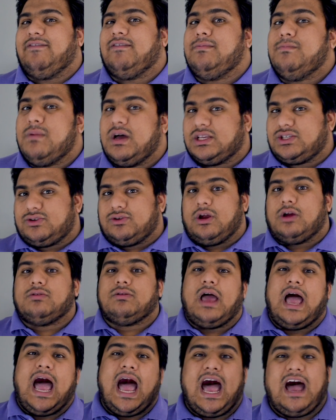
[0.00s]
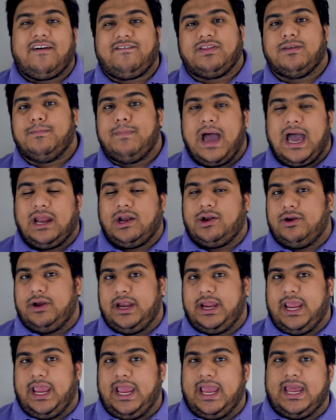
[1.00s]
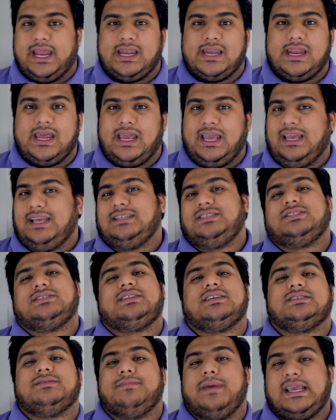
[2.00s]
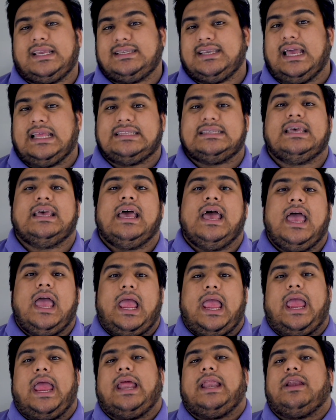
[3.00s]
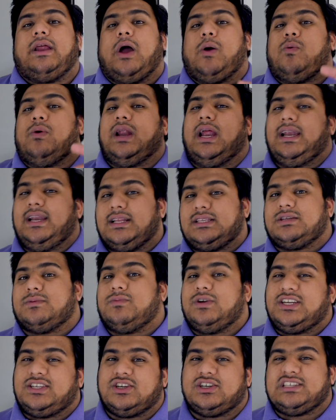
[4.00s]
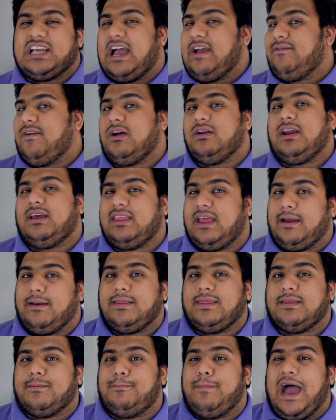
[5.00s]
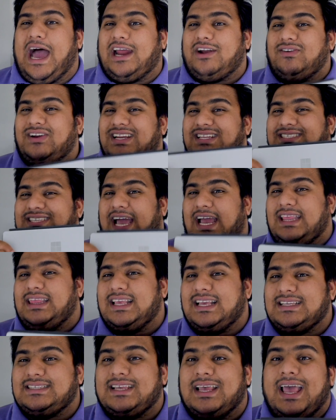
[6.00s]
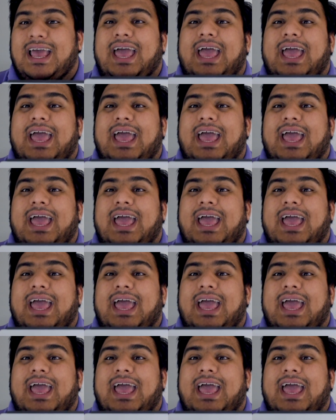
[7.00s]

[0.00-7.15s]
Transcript: even muster out half the battery, and it just doesn't make sense. And when I did some research, I found out that the battery inside this